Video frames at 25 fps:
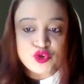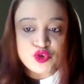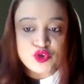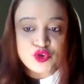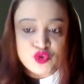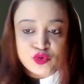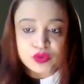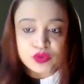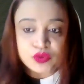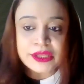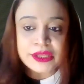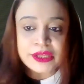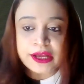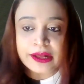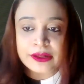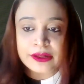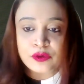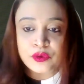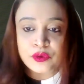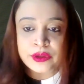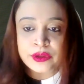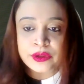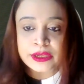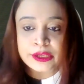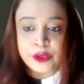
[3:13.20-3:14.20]
to the
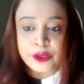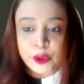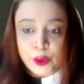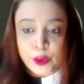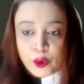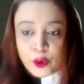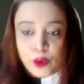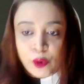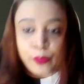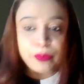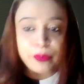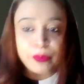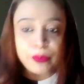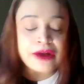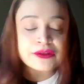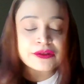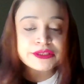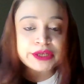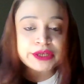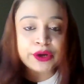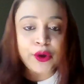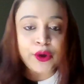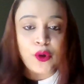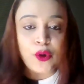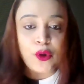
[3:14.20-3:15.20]
Google Chrome
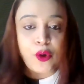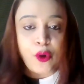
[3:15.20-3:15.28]
browser,